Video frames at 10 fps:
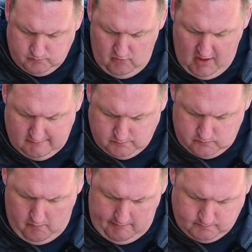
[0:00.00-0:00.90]
Right.
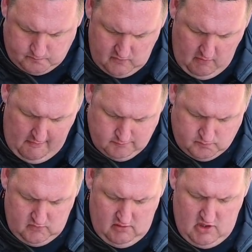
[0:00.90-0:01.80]

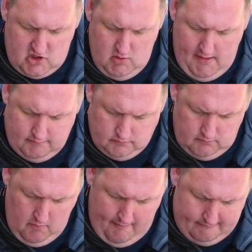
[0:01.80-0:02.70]
Let's do a
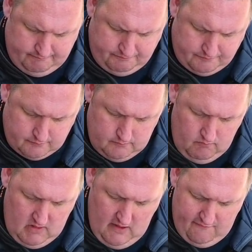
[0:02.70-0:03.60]

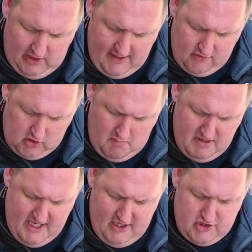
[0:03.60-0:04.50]
flavour
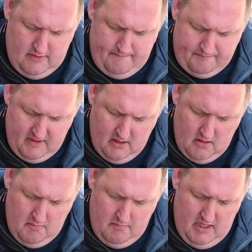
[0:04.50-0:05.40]
combination.
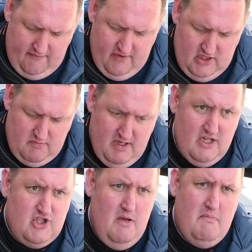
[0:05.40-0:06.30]
Bit of fish, bit
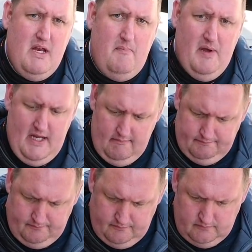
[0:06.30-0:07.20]
of chip, bit of pea.
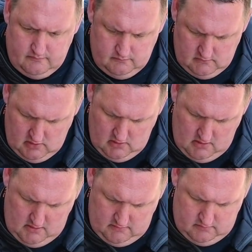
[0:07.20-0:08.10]

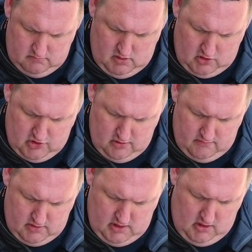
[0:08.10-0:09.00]
Bosh,
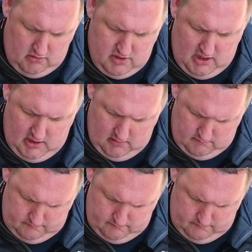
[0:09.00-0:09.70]
put it all together.